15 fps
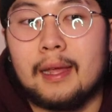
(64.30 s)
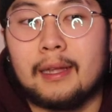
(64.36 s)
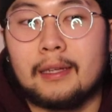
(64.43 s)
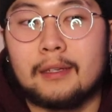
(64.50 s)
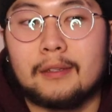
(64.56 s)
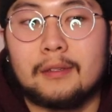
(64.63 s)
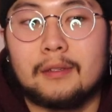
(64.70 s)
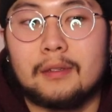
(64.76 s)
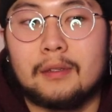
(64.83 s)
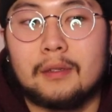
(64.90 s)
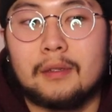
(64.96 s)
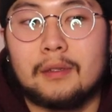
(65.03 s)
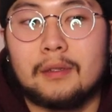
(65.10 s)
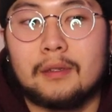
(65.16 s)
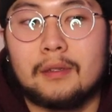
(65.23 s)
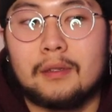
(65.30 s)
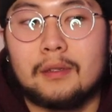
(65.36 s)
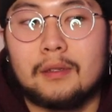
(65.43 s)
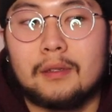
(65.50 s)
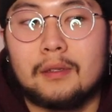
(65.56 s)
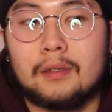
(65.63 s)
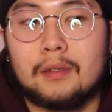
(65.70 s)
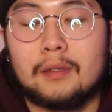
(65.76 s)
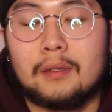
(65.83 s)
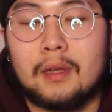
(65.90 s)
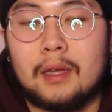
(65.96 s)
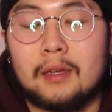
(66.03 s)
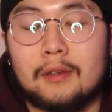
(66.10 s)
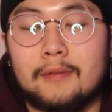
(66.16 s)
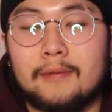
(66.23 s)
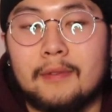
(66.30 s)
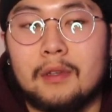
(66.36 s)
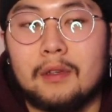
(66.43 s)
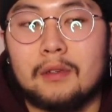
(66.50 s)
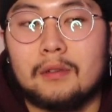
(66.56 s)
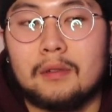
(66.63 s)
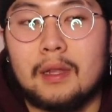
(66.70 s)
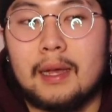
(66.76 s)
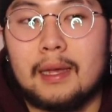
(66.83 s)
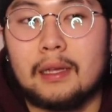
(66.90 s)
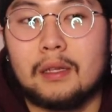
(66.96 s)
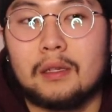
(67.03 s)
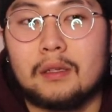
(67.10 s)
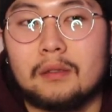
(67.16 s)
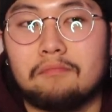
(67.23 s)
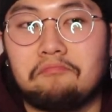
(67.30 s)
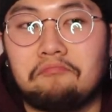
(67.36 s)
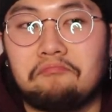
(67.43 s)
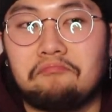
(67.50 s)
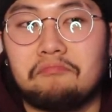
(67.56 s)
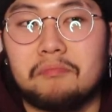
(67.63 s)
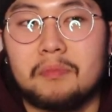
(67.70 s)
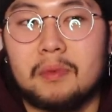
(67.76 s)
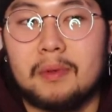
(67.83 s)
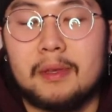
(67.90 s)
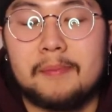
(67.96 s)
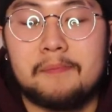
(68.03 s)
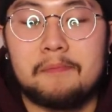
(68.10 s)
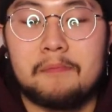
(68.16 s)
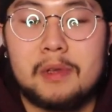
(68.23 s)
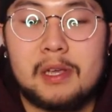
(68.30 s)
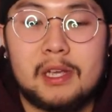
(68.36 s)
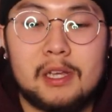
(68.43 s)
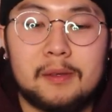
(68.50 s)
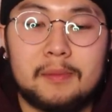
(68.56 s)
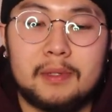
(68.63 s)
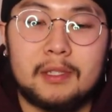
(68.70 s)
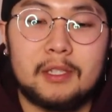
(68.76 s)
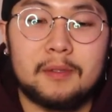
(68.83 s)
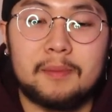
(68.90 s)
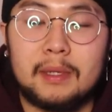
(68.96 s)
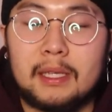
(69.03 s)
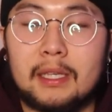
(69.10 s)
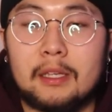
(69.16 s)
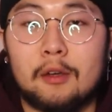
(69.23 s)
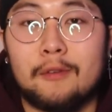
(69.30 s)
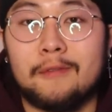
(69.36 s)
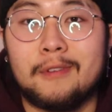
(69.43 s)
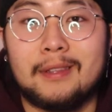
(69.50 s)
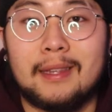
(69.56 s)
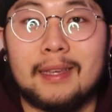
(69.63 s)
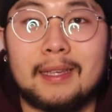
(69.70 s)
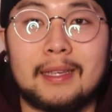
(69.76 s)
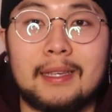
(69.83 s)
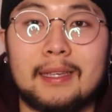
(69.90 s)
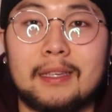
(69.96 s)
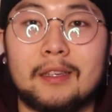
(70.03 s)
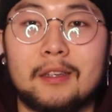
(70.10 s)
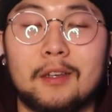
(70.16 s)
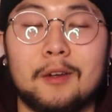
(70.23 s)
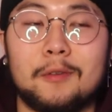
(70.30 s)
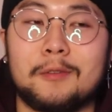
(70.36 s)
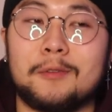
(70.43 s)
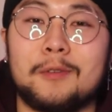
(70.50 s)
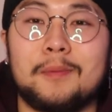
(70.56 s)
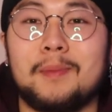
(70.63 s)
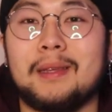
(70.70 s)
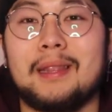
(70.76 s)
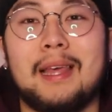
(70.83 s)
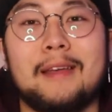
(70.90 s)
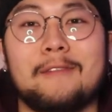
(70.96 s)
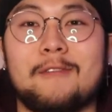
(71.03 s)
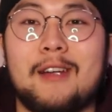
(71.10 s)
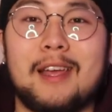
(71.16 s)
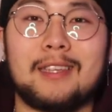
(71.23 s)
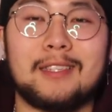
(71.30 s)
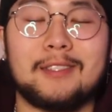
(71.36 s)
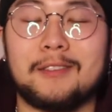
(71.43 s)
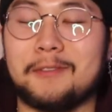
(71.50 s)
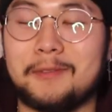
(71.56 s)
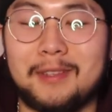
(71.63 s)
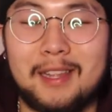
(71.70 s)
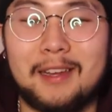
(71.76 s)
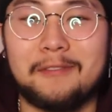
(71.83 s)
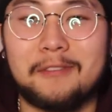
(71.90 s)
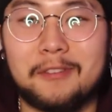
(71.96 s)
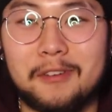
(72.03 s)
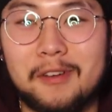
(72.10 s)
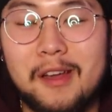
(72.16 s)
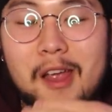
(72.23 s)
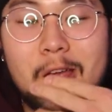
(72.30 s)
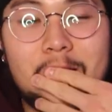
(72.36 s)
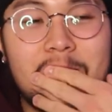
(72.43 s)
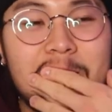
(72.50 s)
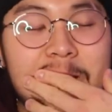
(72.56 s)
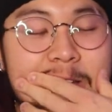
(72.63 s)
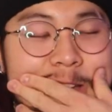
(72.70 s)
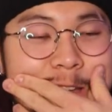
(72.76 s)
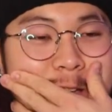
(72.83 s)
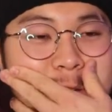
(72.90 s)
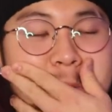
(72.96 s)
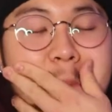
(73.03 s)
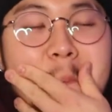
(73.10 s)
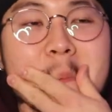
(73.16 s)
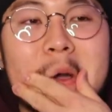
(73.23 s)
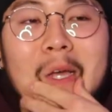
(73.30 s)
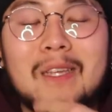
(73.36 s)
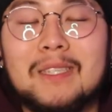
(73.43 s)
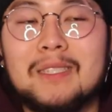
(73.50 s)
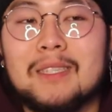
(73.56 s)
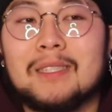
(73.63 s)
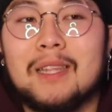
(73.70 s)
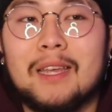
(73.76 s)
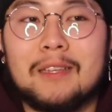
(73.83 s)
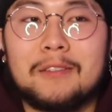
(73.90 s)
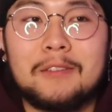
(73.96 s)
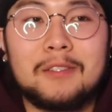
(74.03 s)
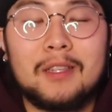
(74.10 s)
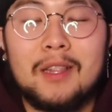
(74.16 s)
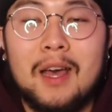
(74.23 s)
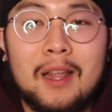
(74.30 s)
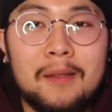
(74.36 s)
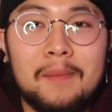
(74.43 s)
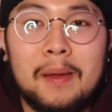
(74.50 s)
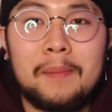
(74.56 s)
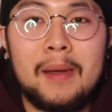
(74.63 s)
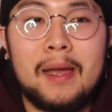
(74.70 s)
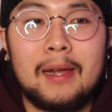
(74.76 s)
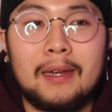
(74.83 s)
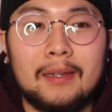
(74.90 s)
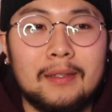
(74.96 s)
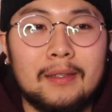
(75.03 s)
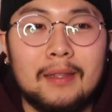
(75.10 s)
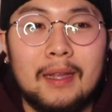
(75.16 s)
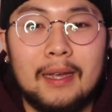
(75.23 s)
Like, I don't know. Like, it could be just me overthinking, going through a midlife crisis or whatever. But it's just like, there's a lot on my mind.